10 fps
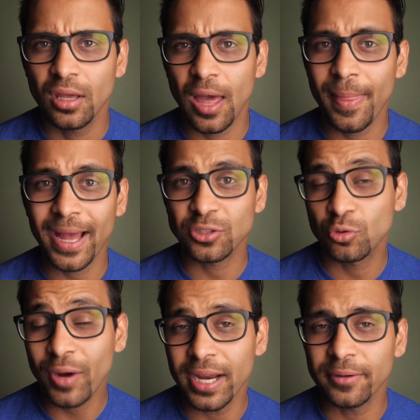And that's
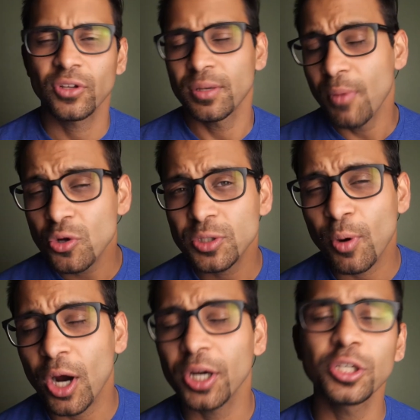great. For the most
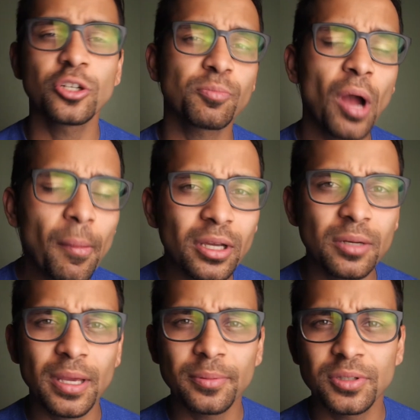part, you're probably going to
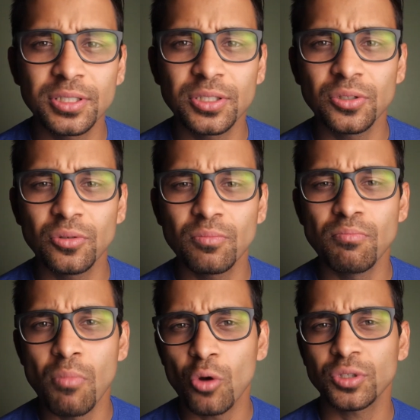be able to do
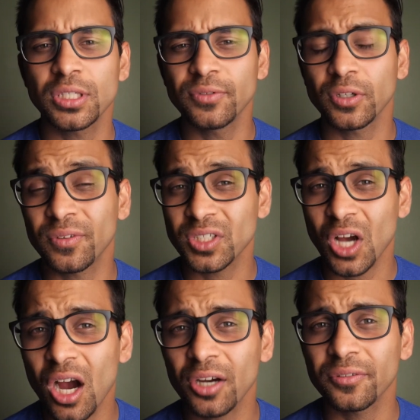most of your
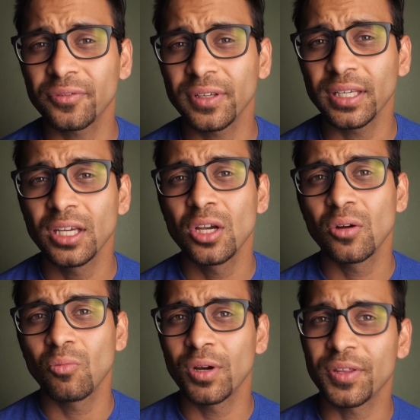photography
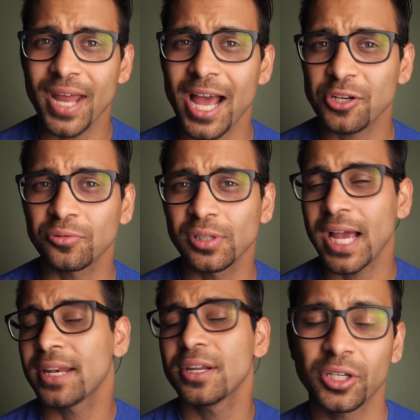with natural
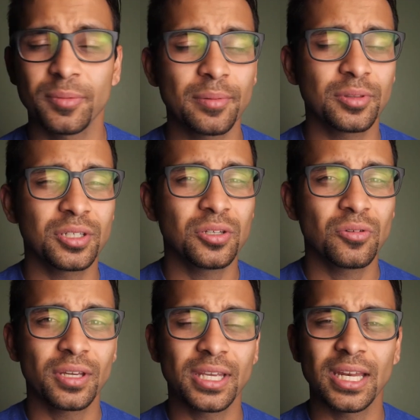light. You're going to be able to do
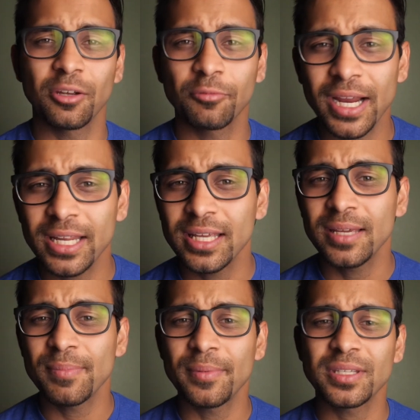the getting ready,
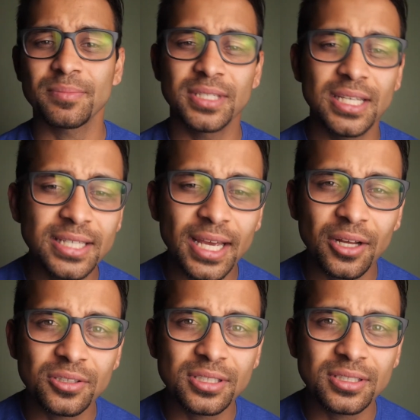maybe some
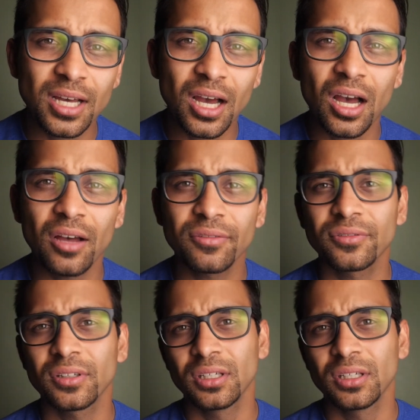detail stuff,